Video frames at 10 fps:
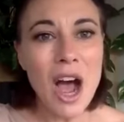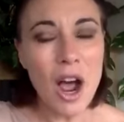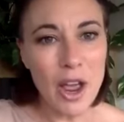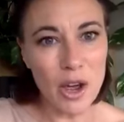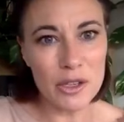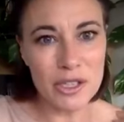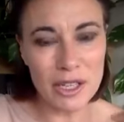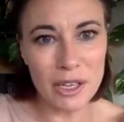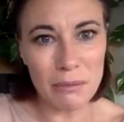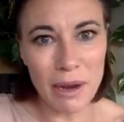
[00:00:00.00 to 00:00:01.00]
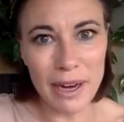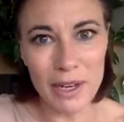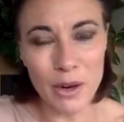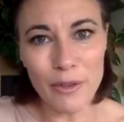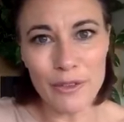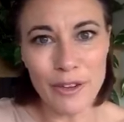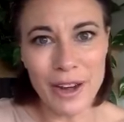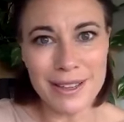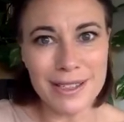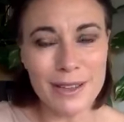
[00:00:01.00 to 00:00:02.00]
I hosted my
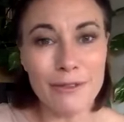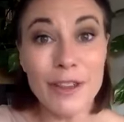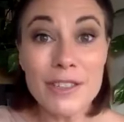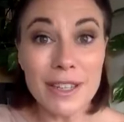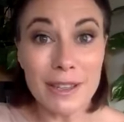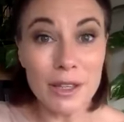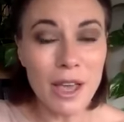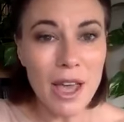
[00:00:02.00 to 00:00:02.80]
girlfriend's 50th